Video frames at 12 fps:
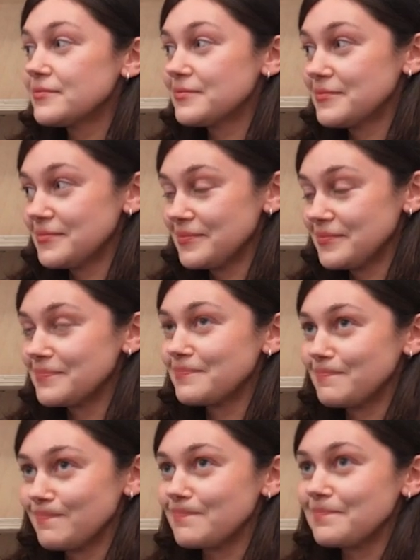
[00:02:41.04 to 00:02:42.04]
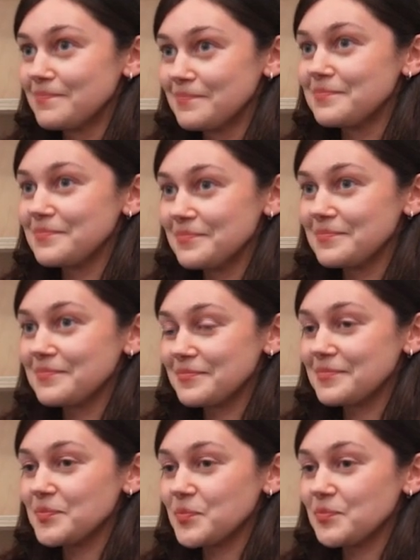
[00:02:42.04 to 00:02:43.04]

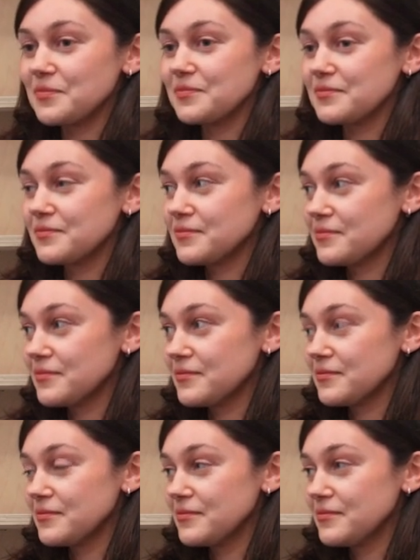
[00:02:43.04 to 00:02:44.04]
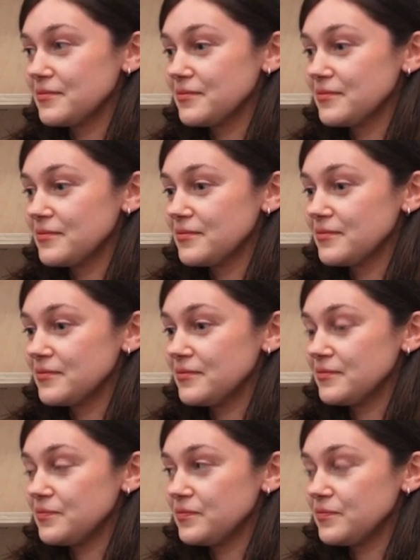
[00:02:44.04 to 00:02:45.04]

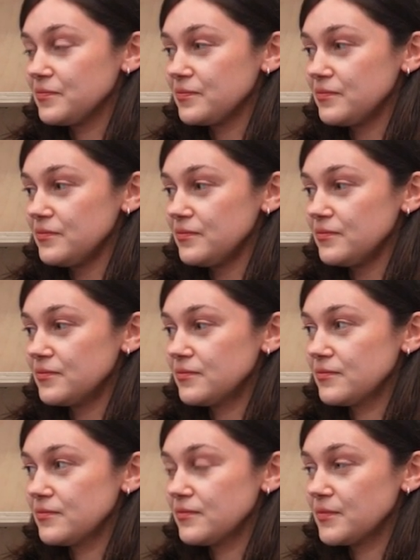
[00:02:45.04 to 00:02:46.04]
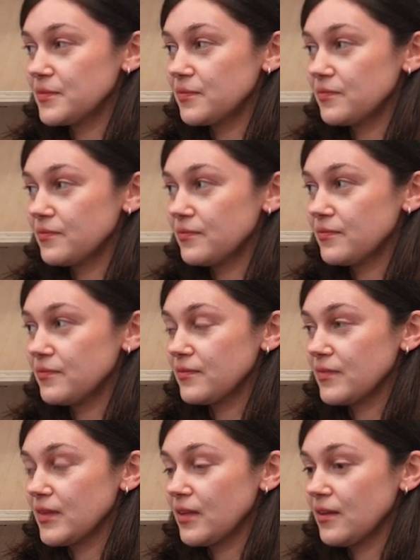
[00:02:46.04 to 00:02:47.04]

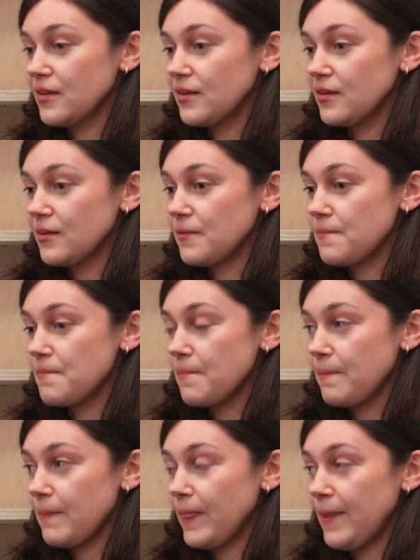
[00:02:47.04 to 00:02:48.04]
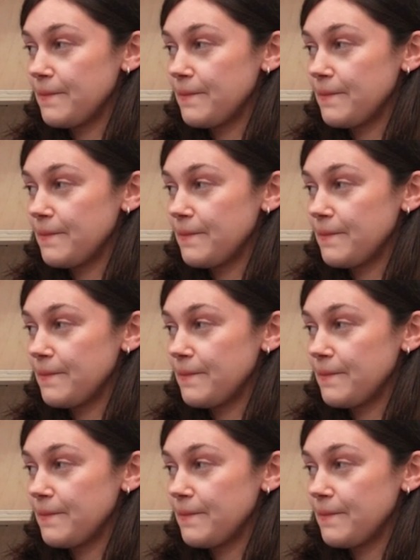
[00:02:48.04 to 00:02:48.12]
[no speech]